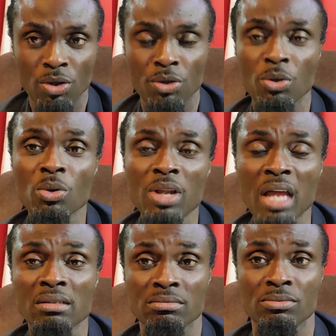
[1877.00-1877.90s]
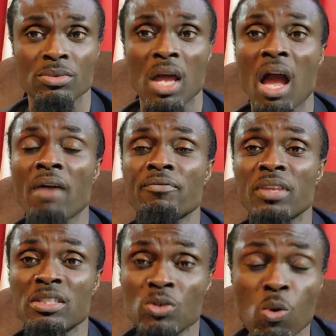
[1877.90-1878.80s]
You lacking of
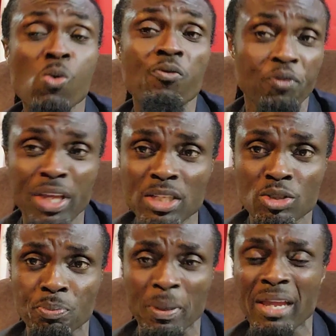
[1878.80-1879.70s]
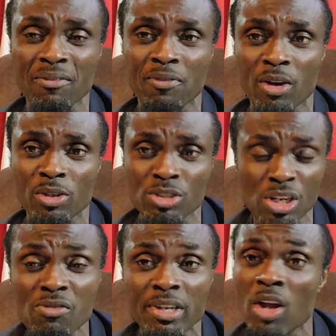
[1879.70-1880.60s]
the school fee to pay for your
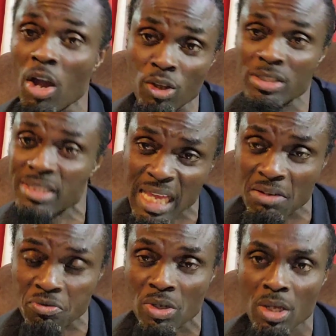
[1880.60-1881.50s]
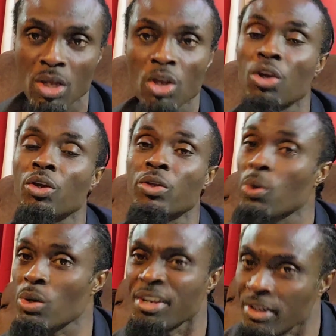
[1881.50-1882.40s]
children or yourself.
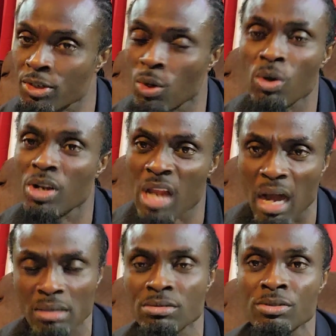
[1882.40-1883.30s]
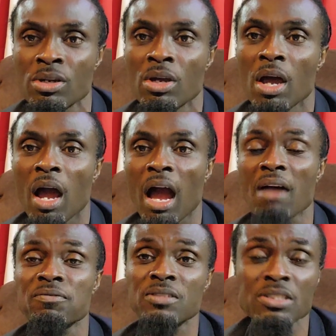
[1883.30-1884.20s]
You, you lacking
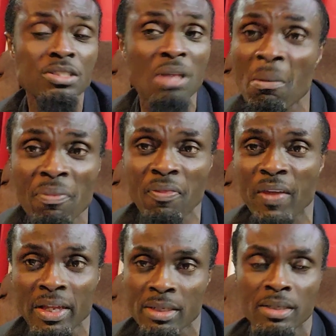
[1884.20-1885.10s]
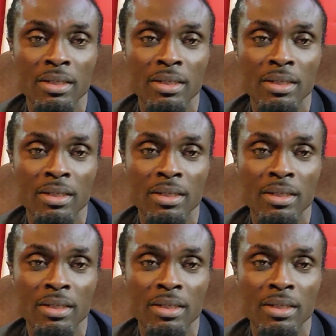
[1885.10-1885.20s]
of something.